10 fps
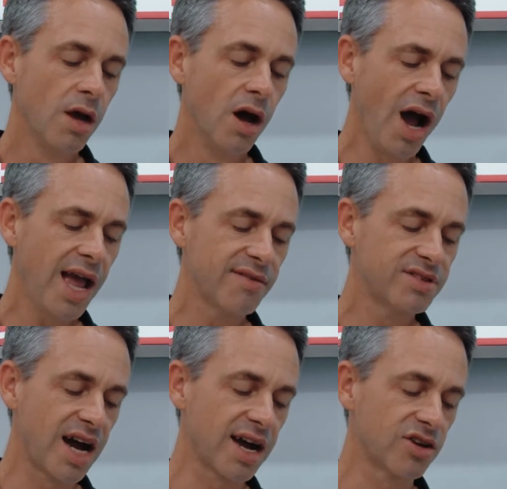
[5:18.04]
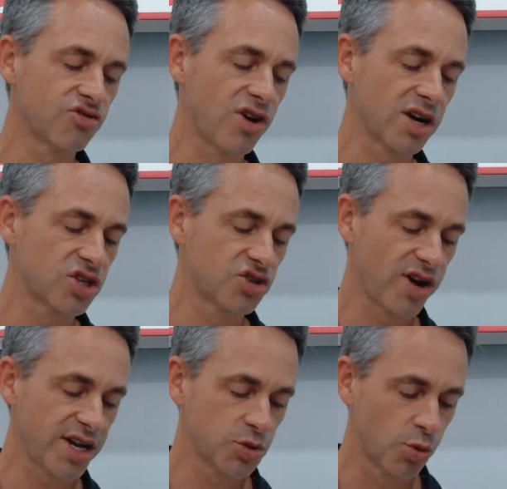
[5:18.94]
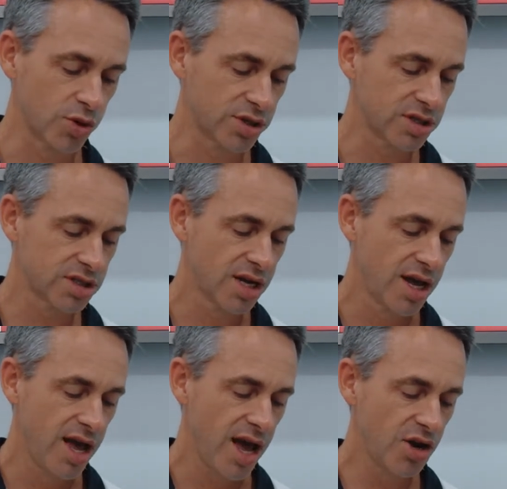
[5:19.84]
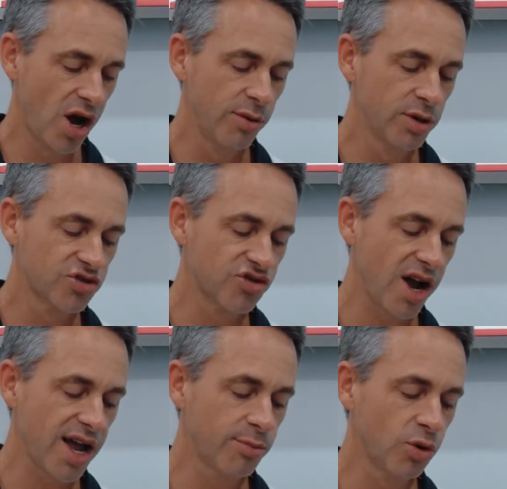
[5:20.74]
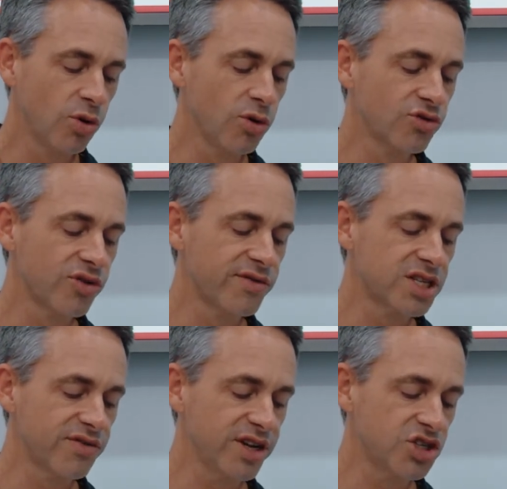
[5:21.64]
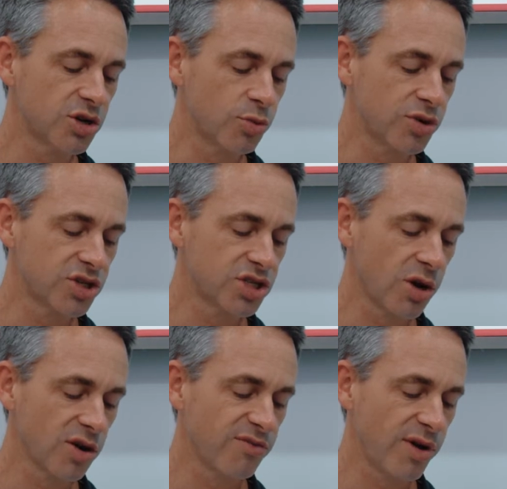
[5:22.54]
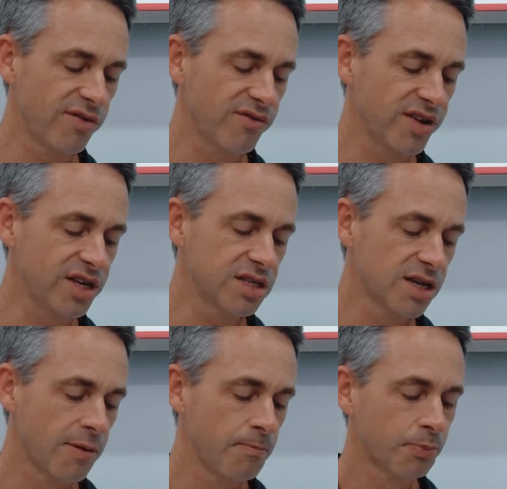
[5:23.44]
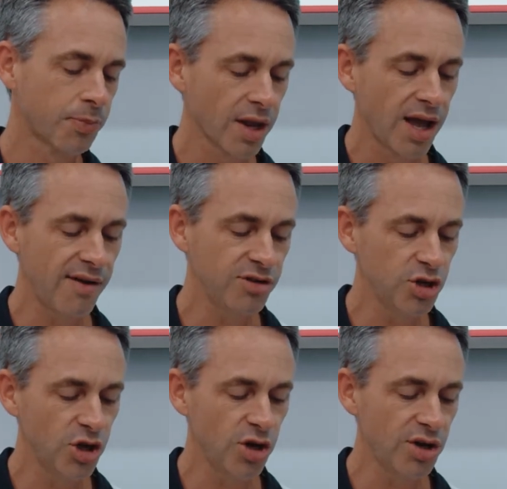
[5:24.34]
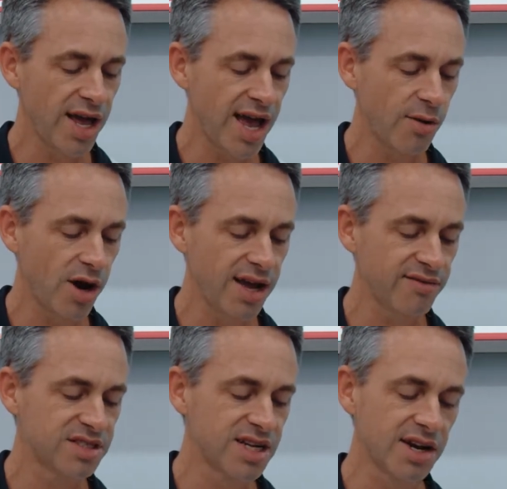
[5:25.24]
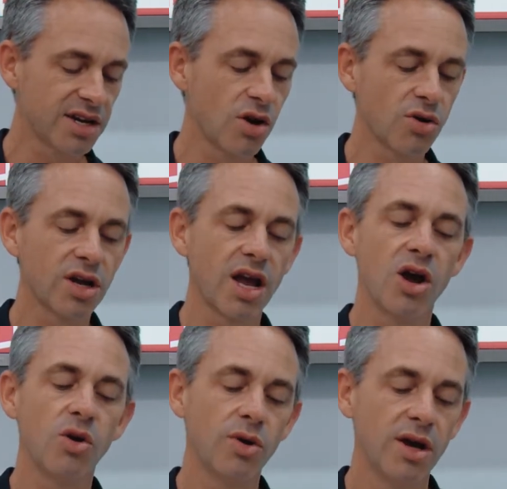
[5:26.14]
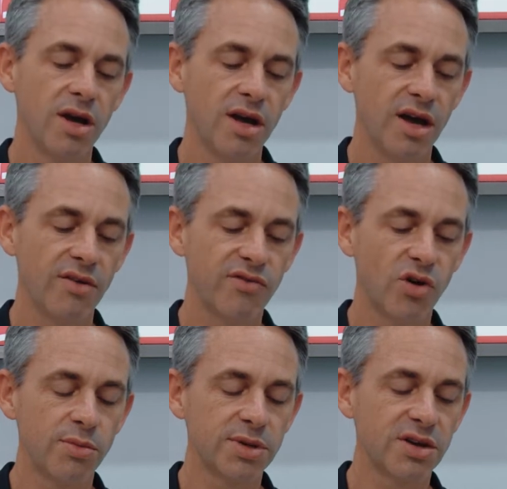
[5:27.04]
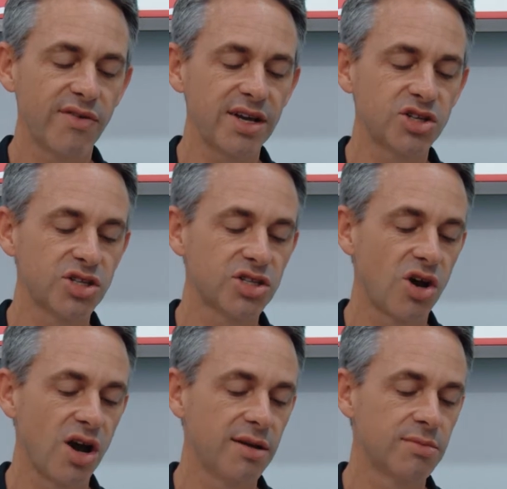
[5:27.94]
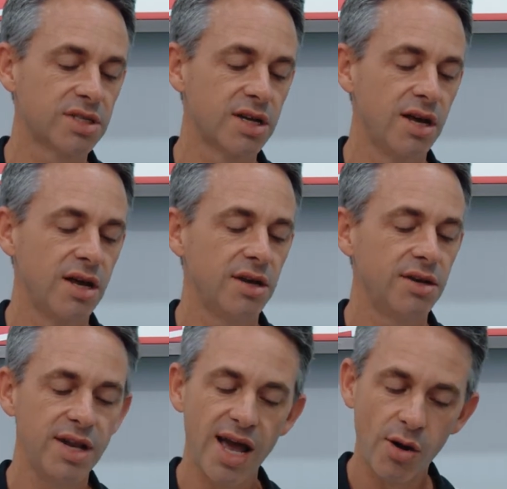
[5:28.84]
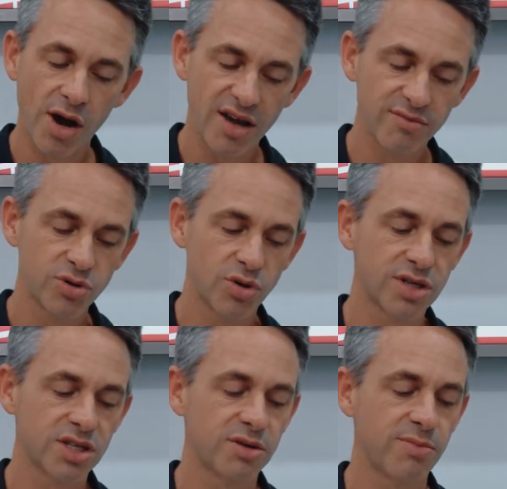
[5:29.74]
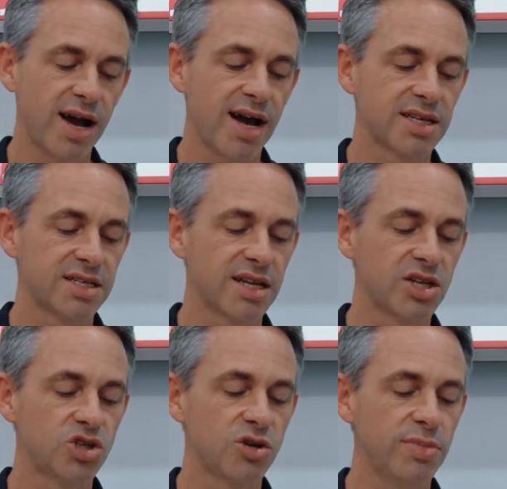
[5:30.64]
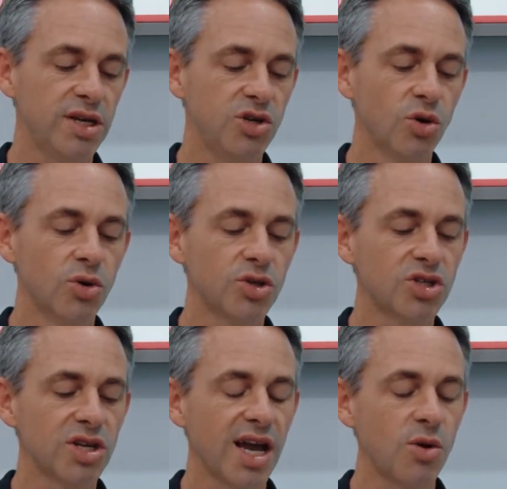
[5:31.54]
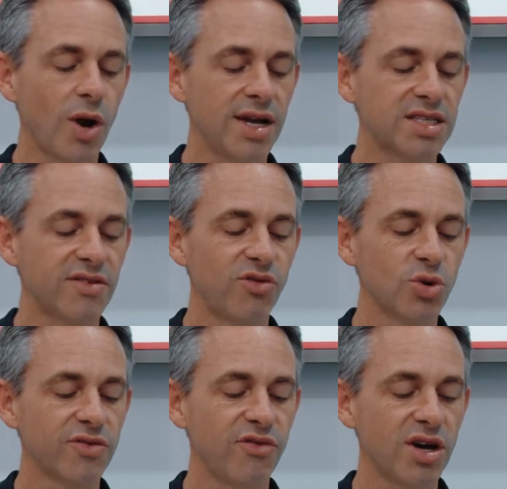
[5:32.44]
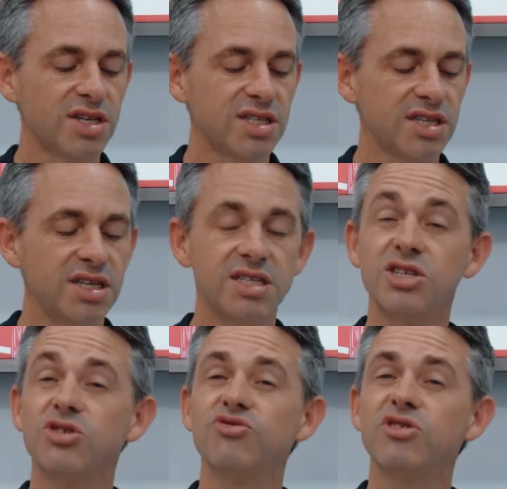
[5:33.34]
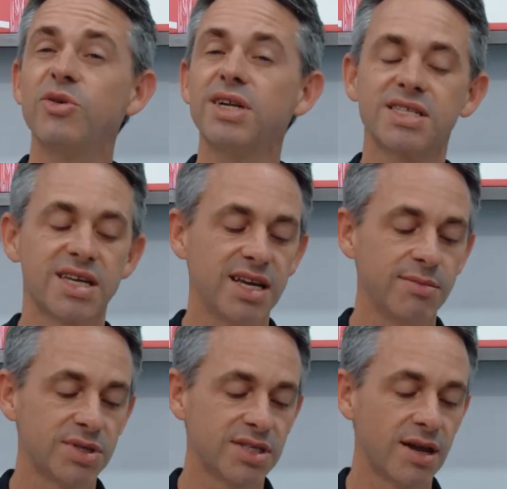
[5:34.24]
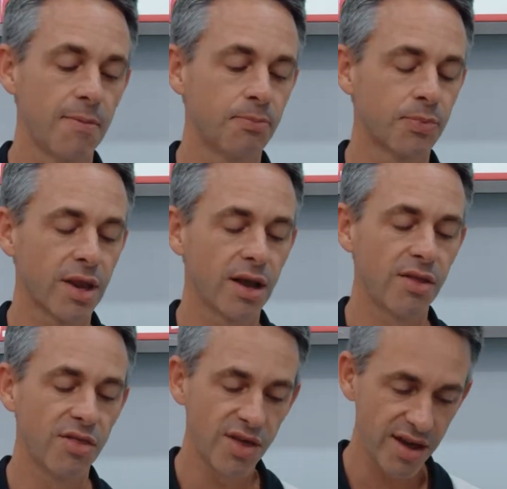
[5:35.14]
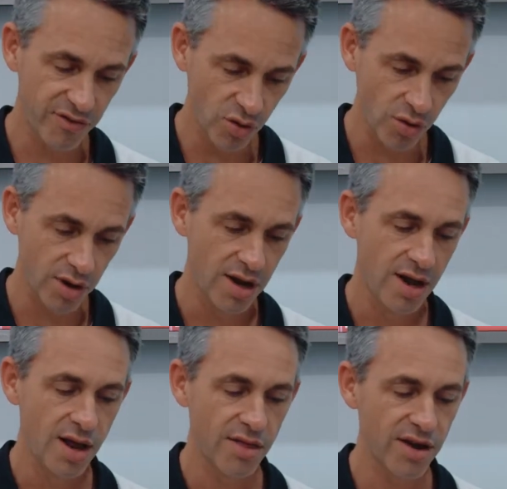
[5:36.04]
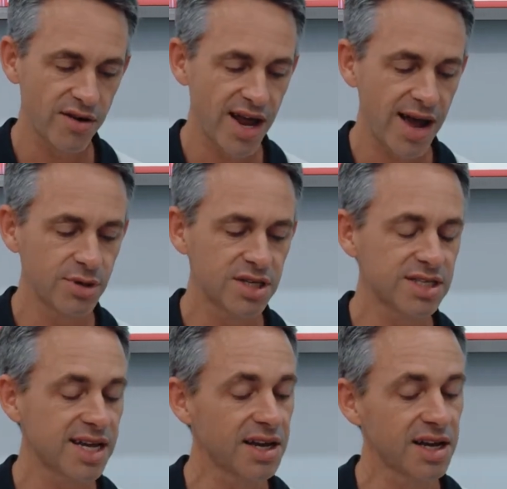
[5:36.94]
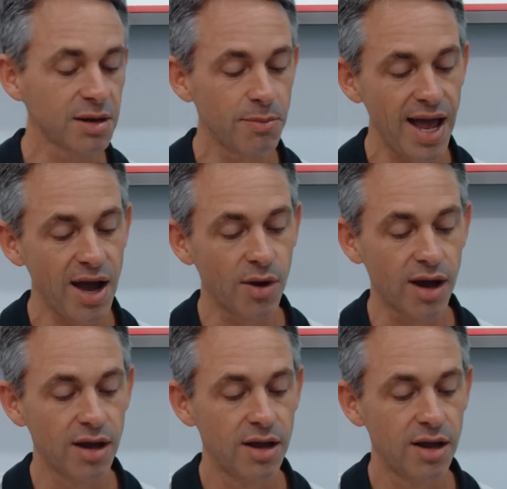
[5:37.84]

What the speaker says: I have dug and drunk strange waters, and I will dry up all the rivers of Egypt with the sole of my feet. Haven't you heard how I have done it long ago, and formed it of ancient times? Now I have brought it to pass that it should be yours to lay waste fortified cities into ruinous heaps. Therefore their inhabitants had little power.